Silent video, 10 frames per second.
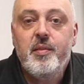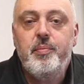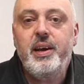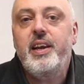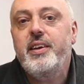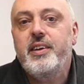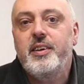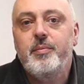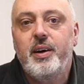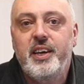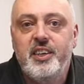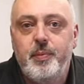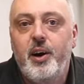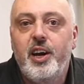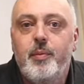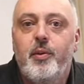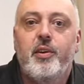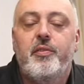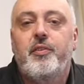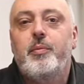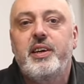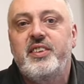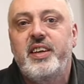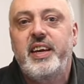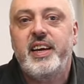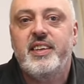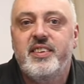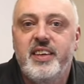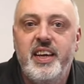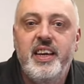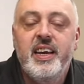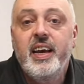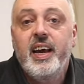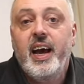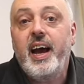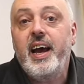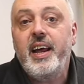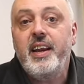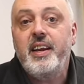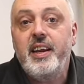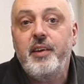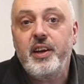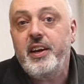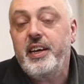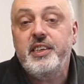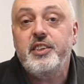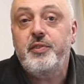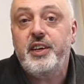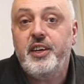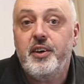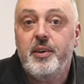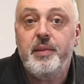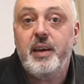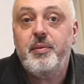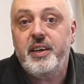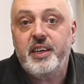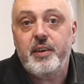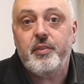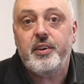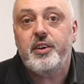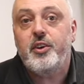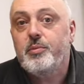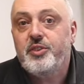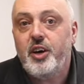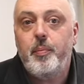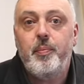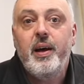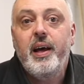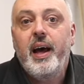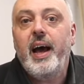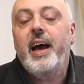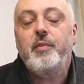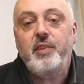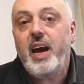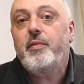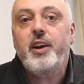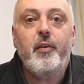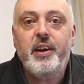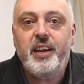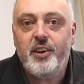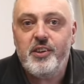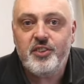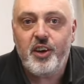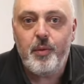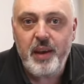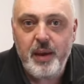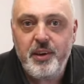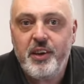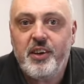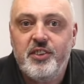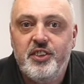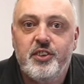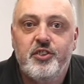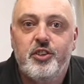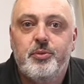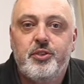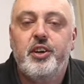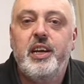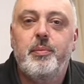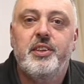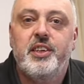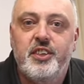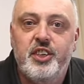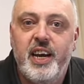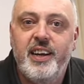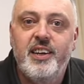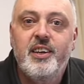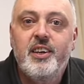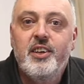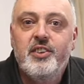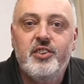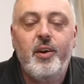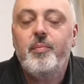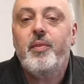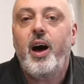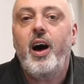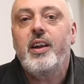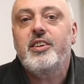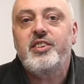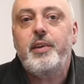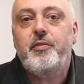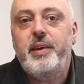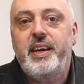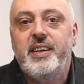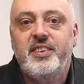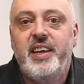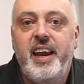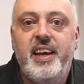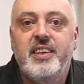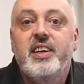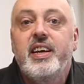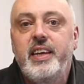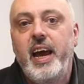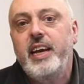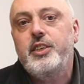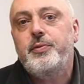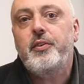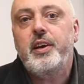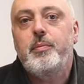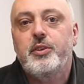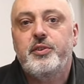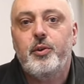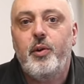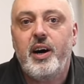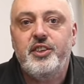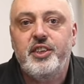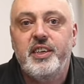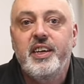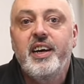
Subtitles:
building my spoil board for my CNC. And if you like this video, maybe you give it a thumbs up. And if you haven't already done so, maybe you consider subscribing to the channel. So all that's left for me to say is thanks very much for watching,